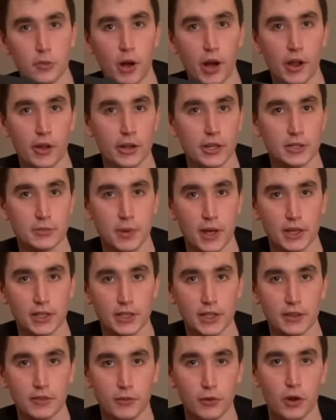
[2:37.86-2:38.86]
what I
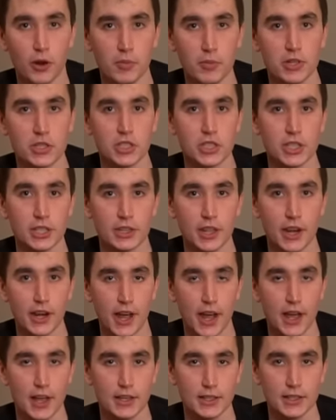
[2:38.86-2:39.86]
expected for a machine that
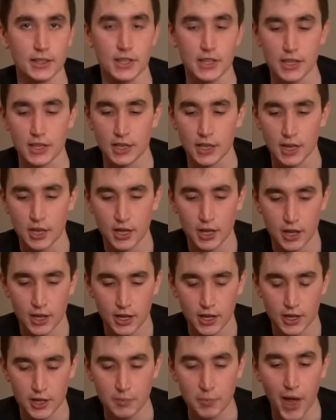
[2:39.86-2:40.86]
has the,
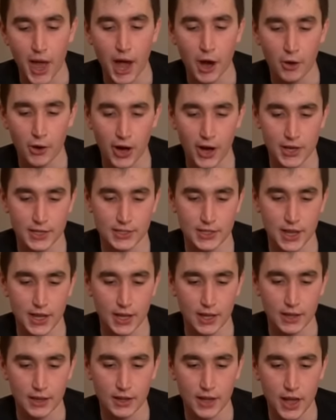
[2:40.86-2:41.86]
the power, has
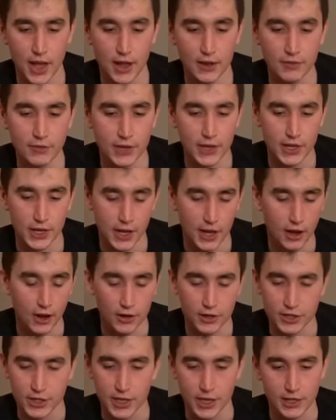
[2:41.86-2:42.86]
that NVIDIA
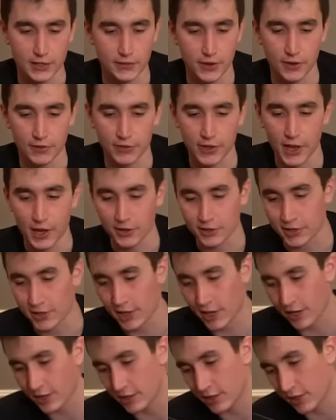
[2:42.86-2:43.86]
RTX 5000,
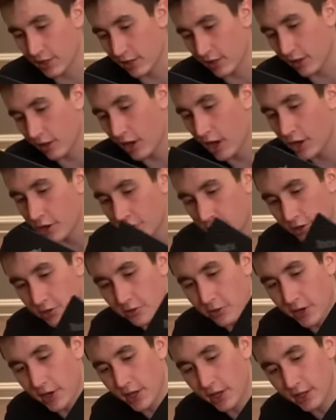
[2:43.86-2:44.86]
has the
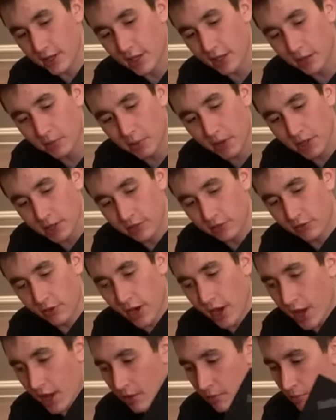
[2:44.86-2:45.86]
128 gigabytes of
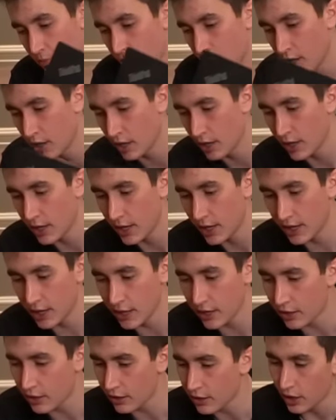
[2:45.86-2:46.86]
RAM in
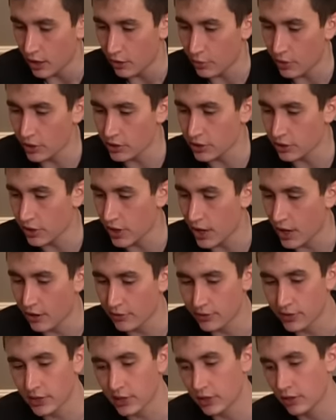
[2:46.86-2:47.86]
it. Uh, we also
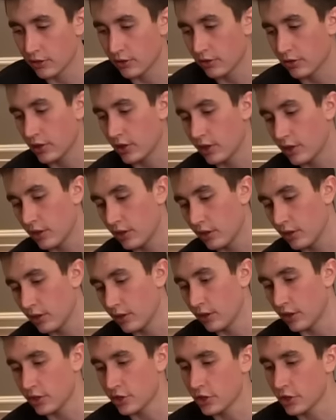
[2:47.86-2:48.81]
have here the, the